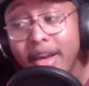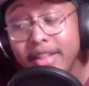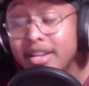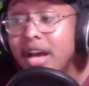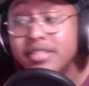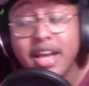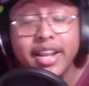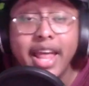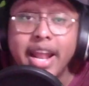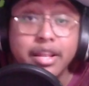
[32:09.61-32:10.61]
And then outside
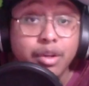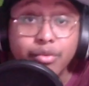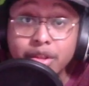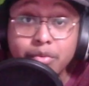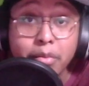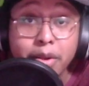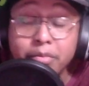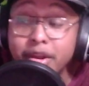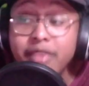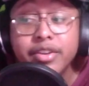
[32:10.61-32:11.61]
of that, I don't really
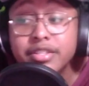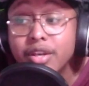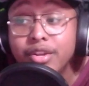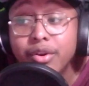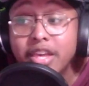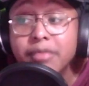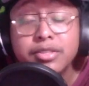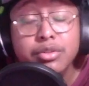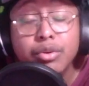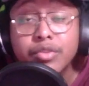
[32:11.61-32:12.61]
remember. Even Antonio
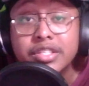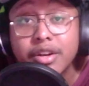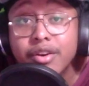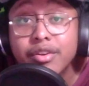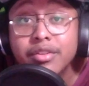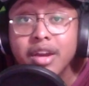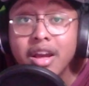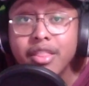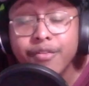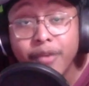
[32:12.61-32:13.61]
Gibson, who returned
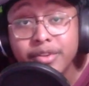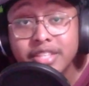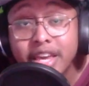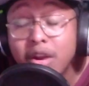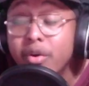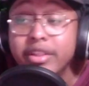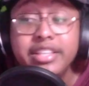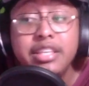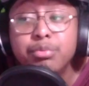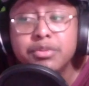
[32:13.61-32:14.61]
the first kick, or at
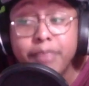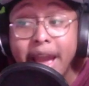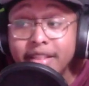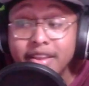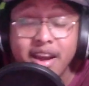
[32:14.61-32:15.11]
least he was back there.